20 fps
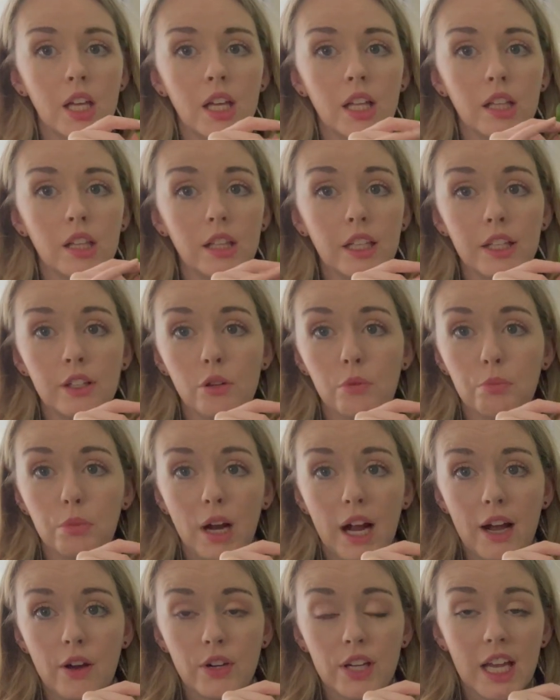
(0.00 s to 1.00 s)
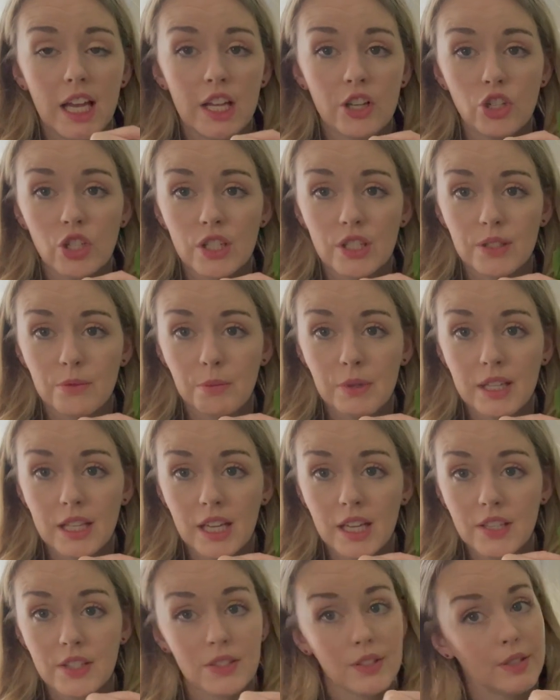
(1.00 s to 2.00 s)
little brown edges
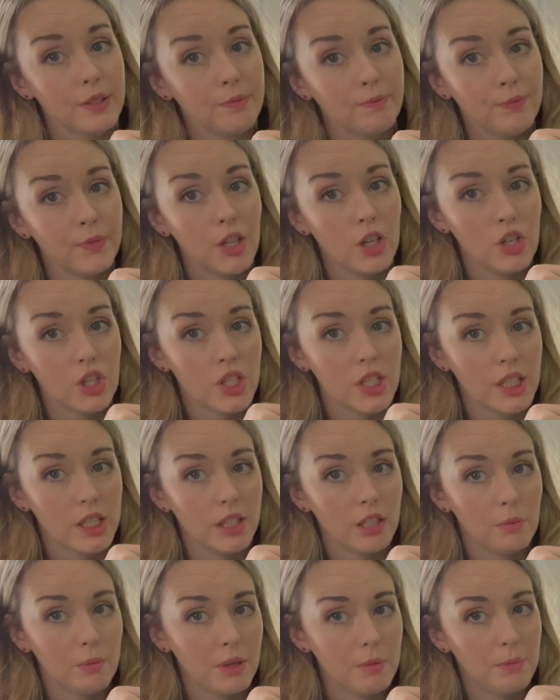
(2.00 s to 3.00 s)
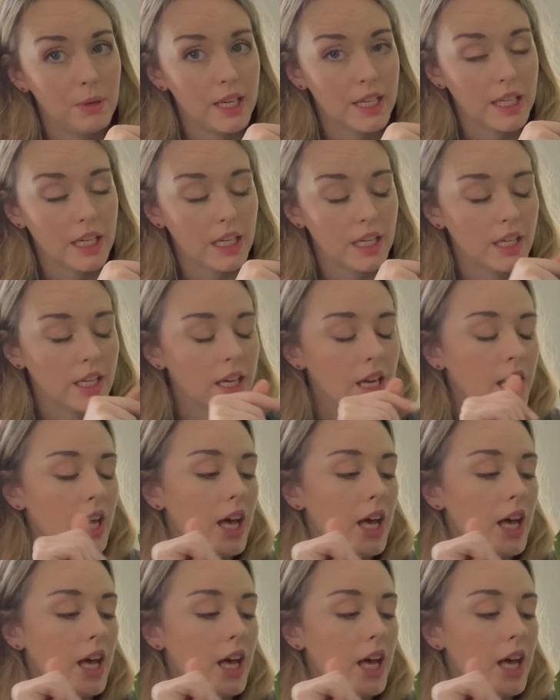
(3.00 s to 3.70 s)
because they're just a little bit picky.